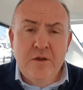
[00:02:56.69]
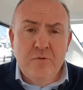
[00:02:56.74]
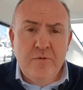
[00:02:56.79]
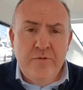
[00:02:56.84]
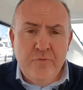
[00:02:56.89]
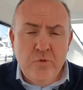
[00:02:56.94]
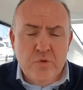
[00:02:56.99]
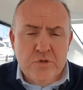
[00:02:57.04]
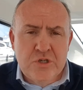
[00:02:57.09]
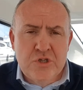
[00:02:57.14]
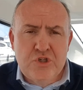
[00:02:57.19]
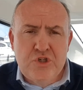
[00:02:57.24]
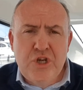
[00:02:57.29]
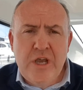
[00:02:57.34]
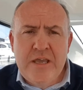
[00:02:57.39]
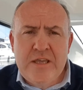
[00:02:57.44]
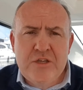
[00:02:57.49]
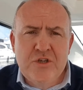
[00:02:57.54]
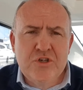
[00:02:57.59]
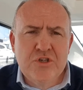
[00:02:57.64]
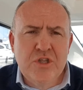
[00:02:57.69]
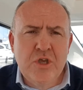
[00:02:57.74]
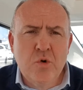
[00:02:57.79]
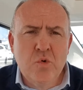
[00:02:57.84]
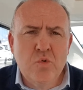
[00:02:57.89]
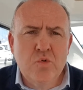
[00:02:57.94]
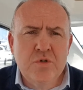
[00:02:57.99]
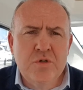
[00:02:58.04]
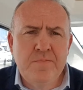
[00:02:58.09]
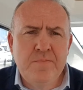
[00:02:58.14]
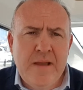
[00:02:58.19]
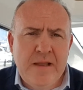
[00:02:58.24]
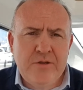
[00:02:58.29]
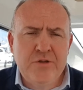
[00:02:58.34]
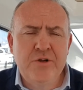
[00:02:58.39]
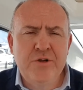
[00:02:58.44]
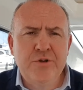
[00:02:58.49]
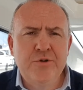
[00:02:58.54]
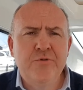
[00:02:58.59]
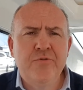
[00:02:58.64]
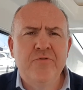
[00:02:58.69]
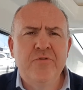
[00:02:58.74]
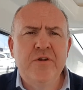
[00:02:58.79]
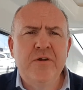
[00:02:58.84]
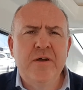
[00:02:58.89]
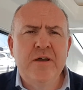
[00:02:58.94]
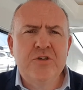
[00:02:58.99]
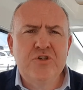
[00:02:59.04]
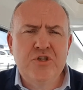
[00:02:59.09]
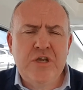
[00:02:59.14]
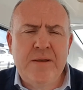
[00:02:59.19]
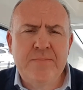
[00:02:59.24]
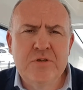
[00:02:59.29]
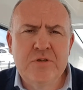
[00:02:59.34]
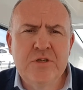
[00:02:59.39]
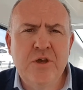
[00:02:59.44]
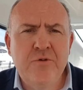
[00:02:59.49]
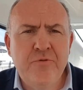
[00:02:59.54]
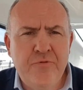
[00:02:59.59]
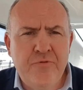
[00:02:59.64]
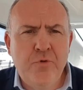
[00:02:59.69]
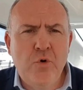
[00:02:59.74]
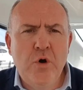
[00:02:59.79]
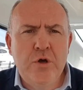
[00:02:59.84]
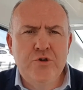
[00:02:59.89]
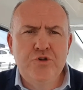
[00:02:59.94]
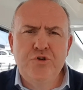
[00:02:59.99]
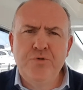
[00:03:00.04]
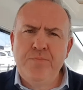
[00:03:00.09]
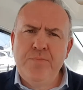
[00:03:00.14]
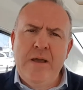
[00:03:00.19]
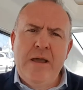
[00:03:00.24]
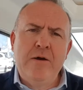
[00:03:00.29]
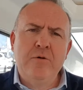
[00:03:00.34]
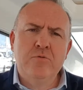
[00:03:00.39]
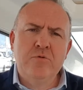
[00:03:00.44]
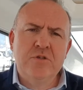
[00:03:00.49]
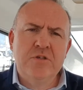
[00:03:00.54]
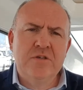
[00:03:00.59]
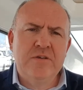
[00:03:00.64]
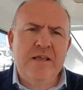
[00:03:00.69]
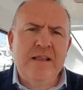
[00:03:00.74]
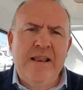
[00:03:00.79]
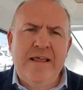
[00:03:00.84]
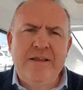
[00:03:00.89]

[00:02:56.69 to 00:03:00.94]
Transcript: We've also changed the old manual loo for a Jabsco £400